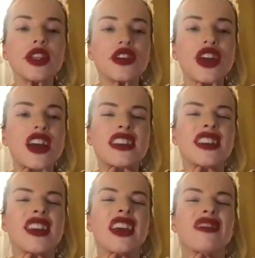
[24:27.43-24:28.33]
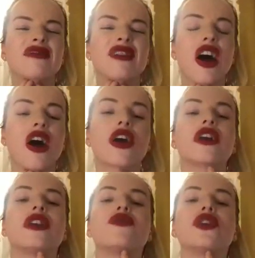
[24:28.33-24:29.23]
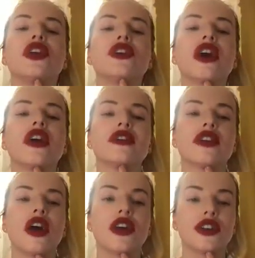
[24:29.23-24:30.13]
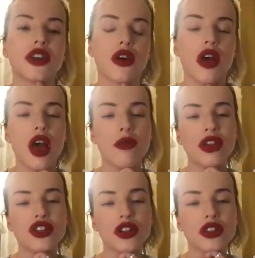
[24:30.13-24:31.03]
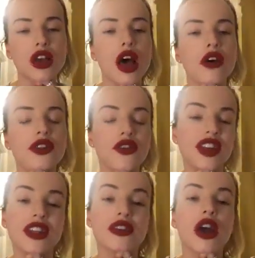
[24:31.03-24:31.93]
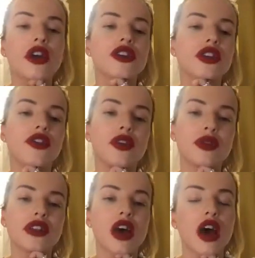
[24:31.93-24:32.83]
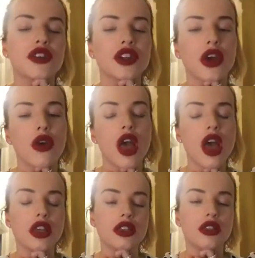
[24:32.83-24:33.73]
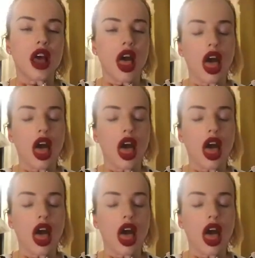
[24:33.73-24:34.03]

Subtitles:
tongue isn't like hard, the root of your tongue isn't hard. Just go, make sure it's soft. If it is hard, just give it a massage and go, sung.